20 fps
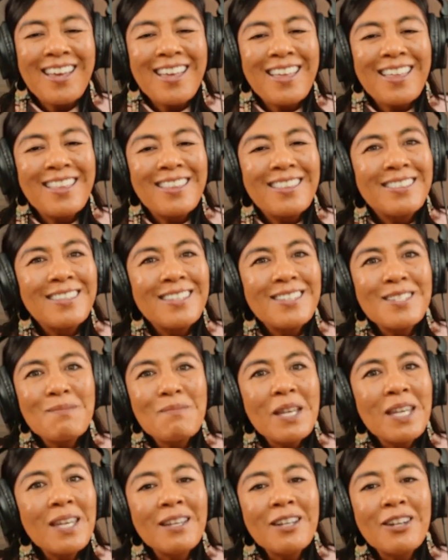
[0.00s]
These
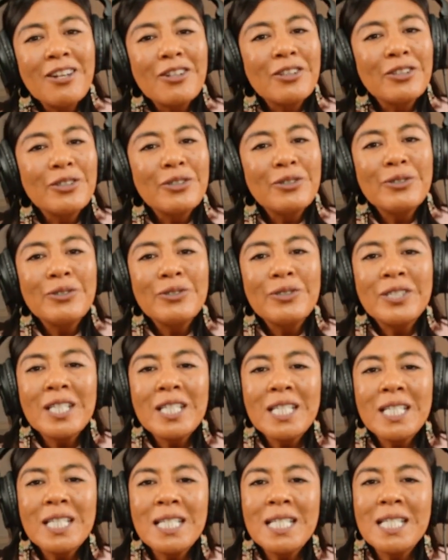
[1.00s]
may include
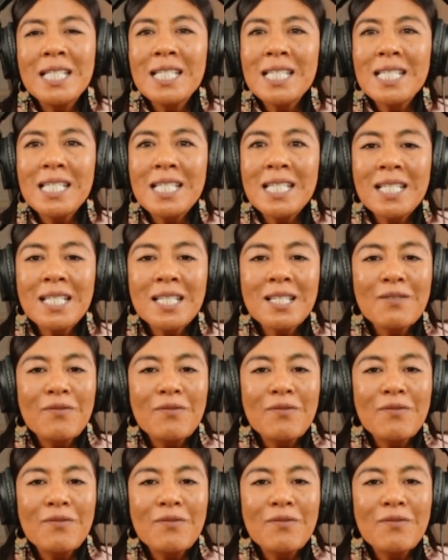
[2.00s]
instincts